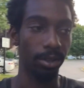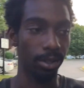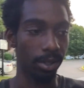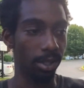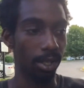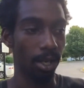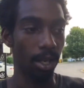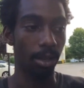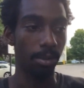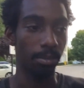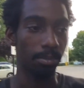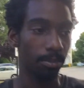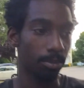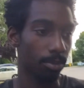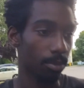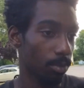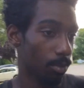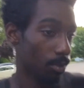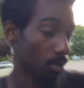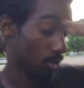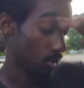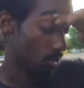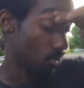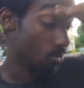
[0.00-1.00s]
same.
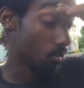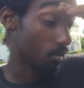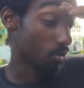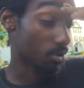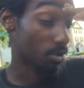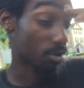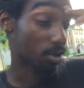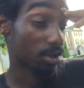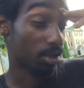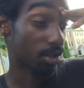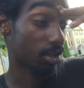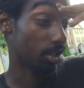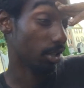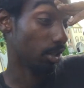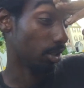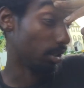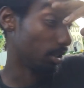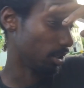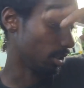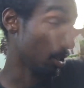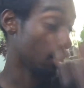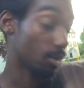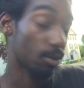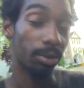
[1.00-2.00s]
You could
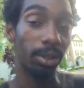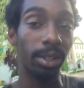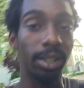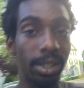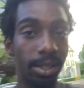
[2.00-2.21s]
literally